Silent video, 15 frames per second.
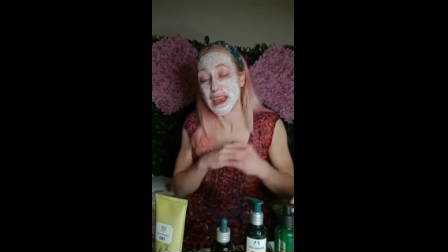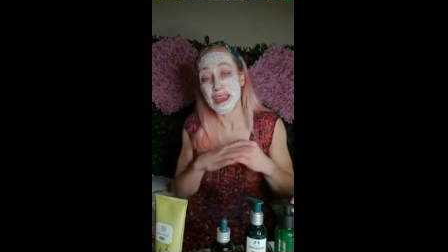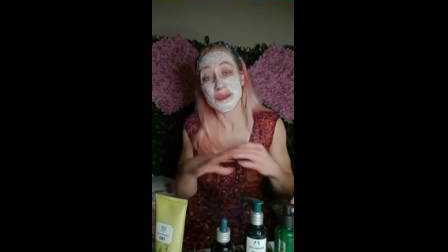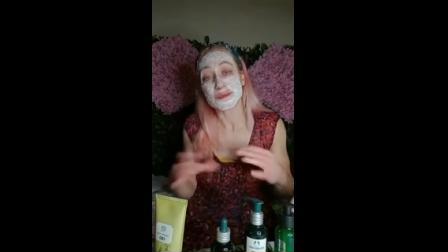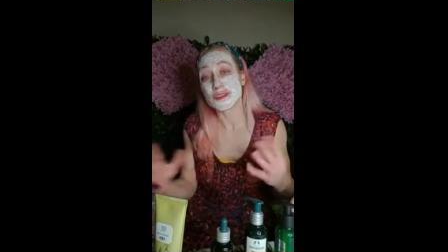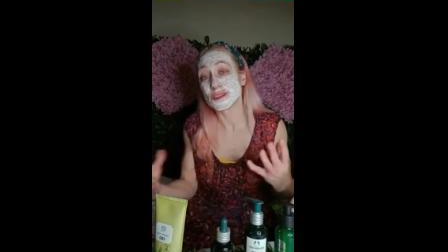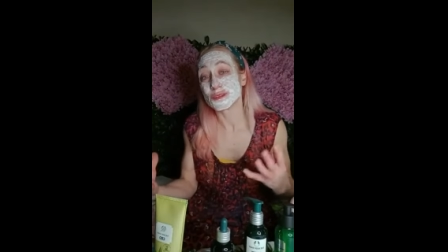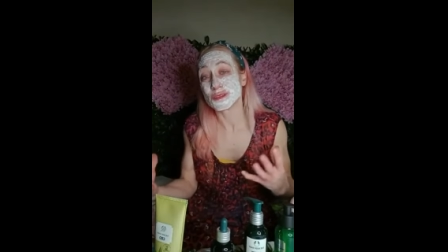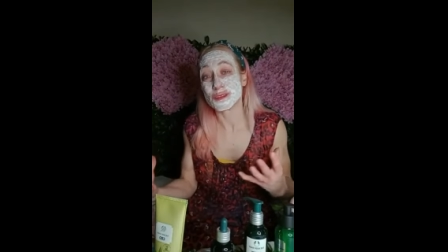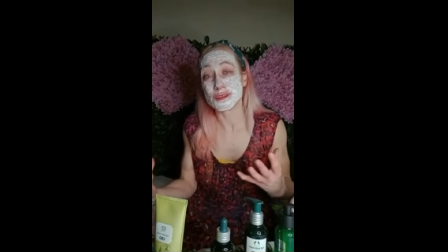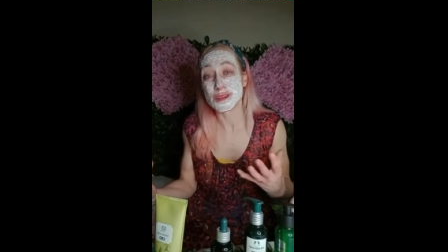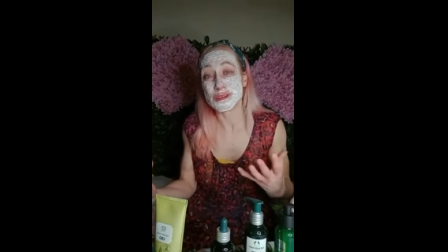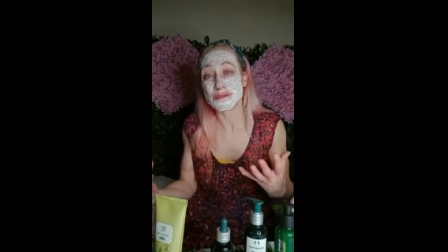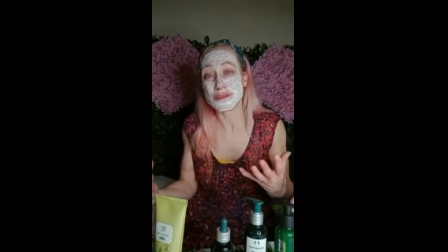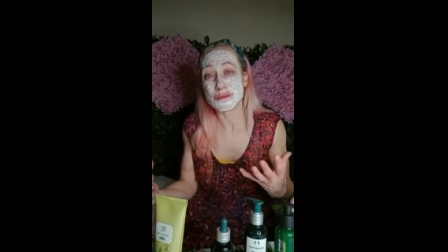I absolutely
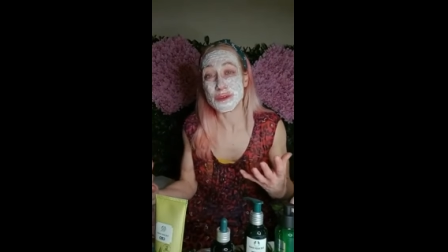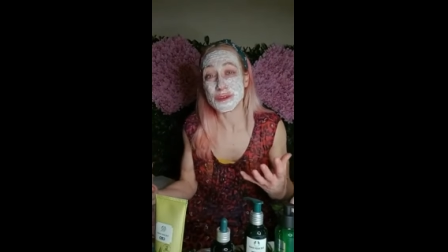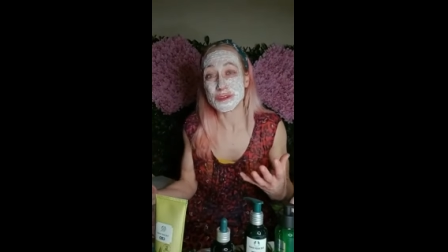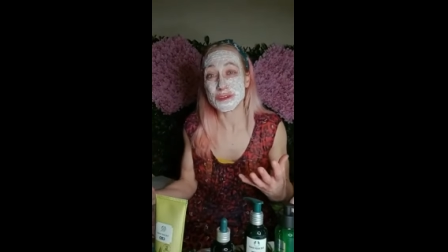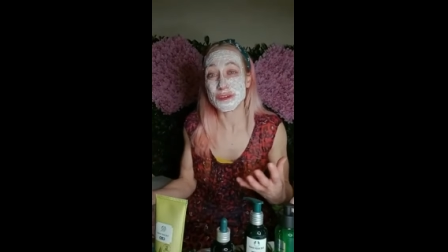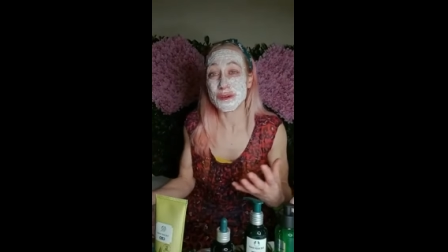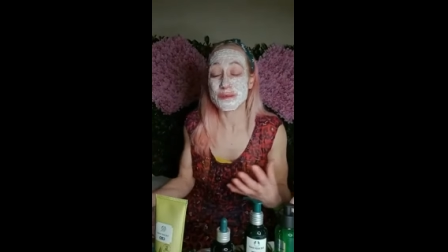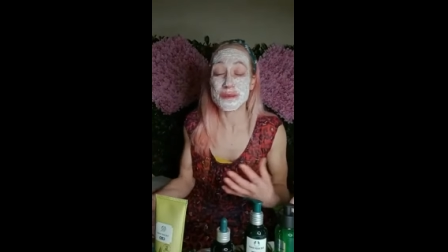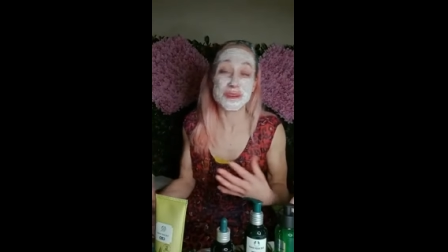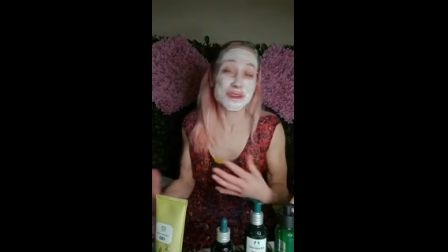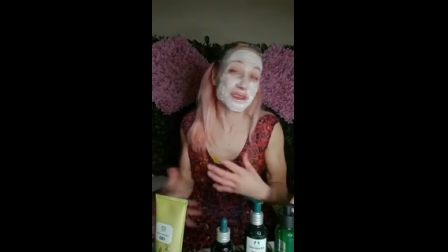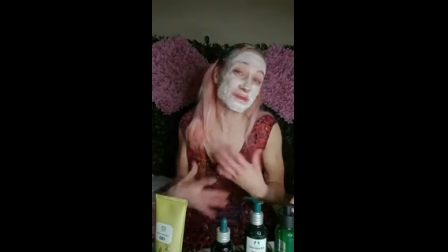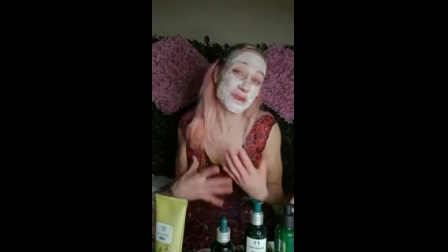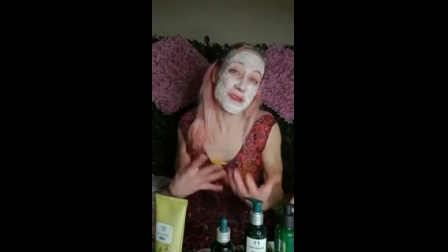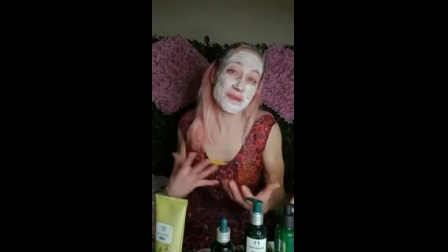love the Body Shop, and
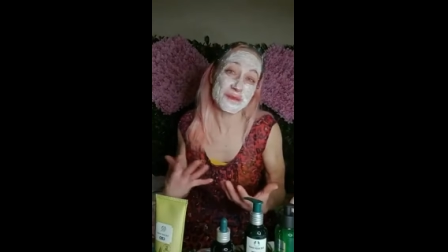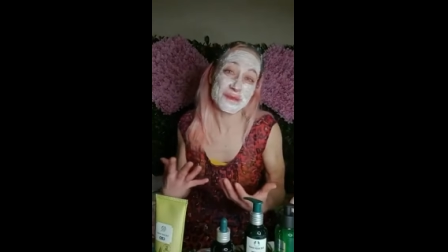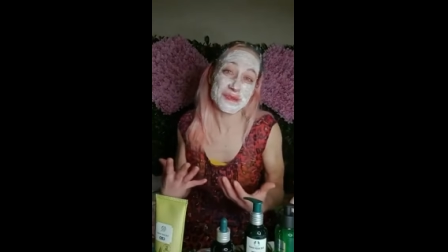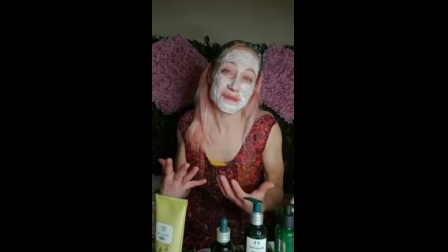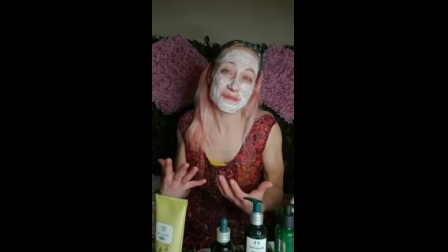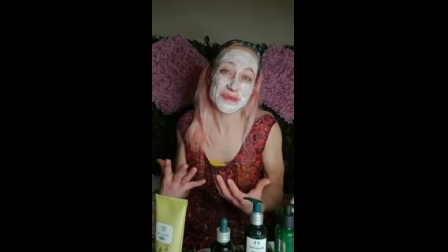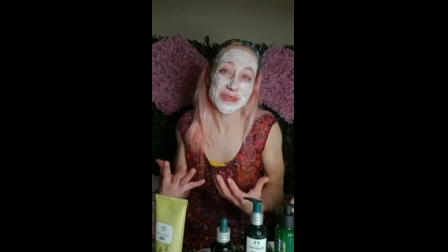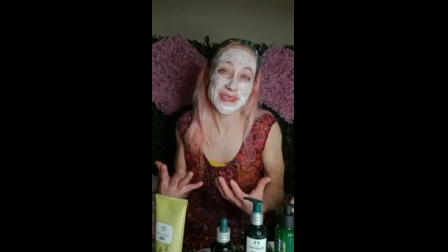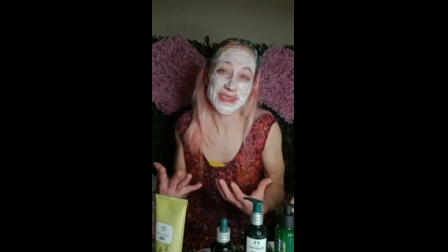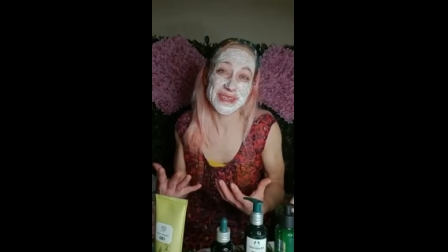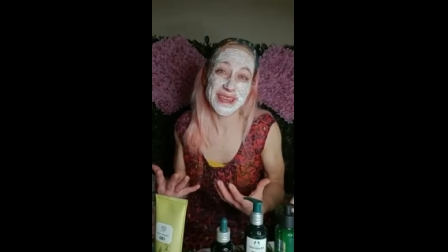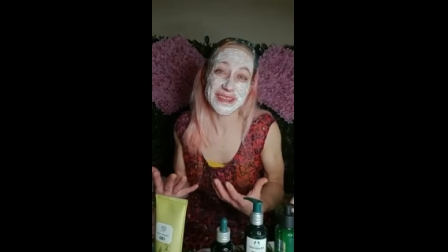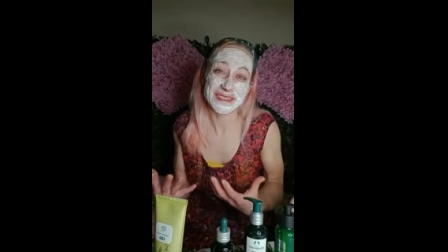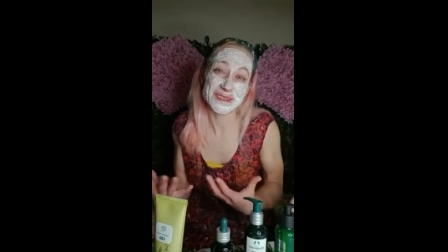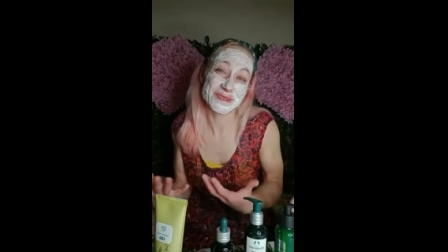it's where I want to
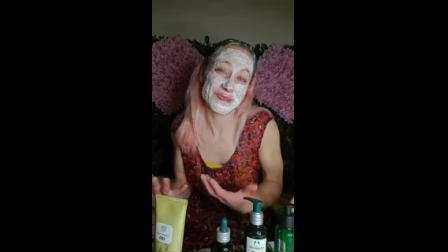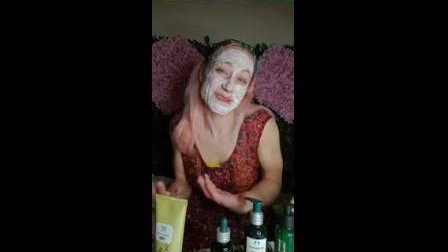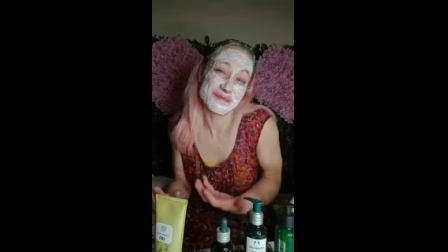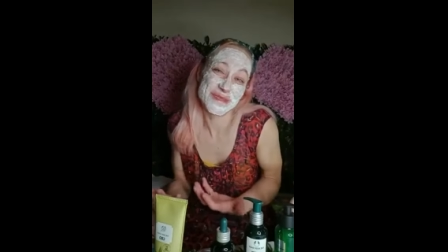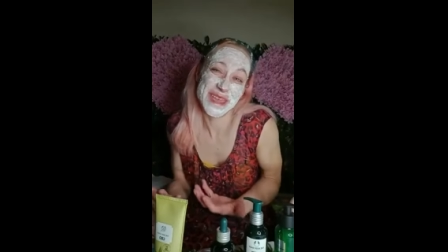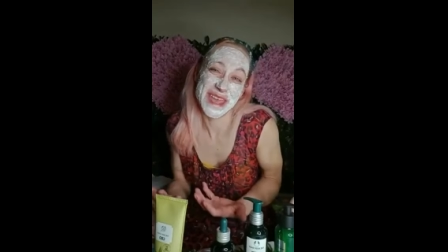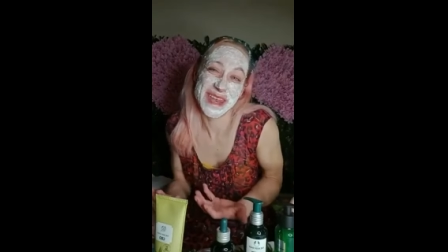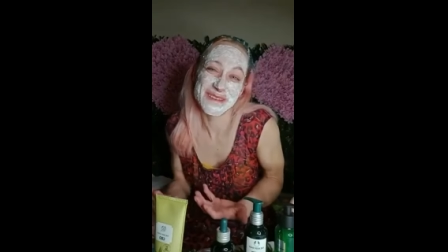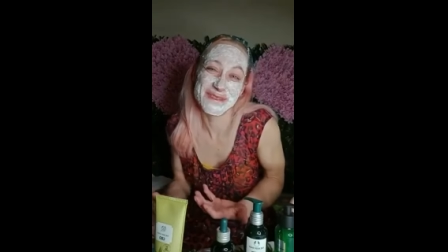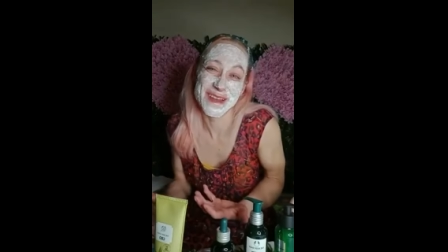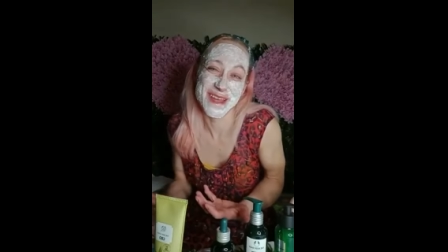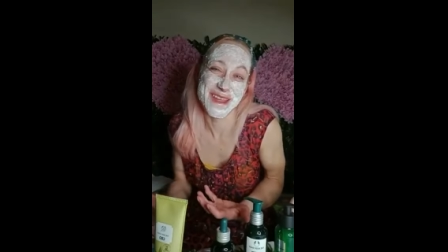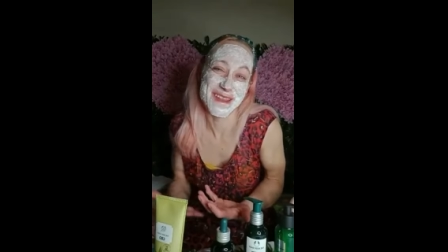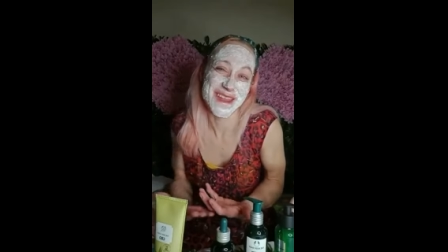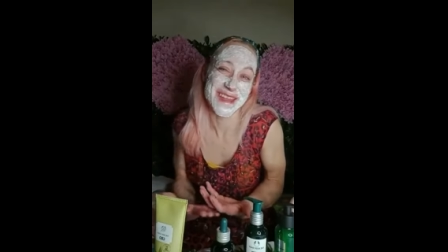be. I don't want to be
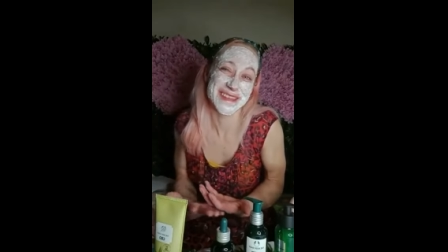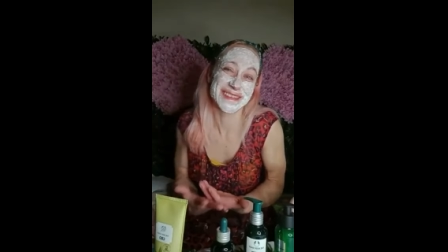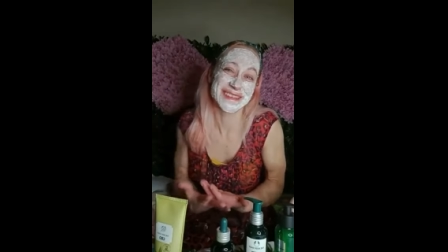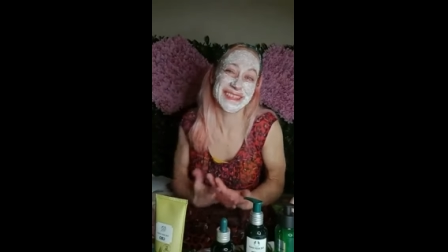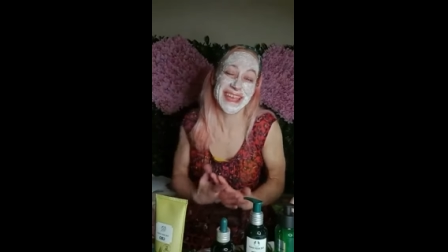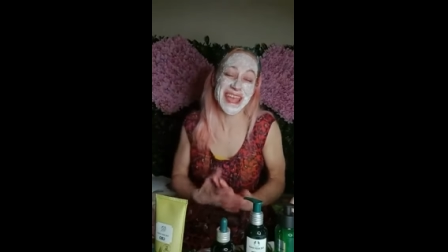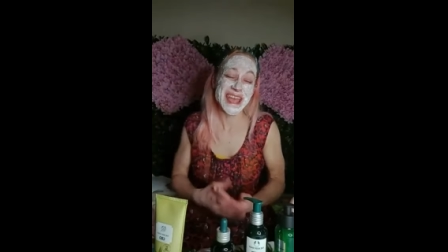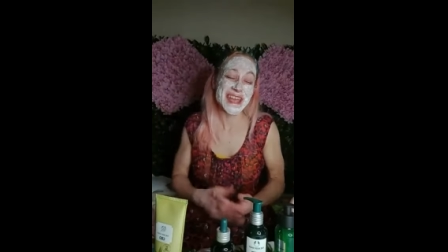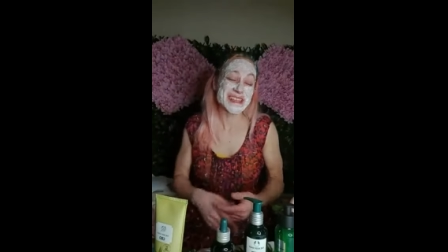anywhere else.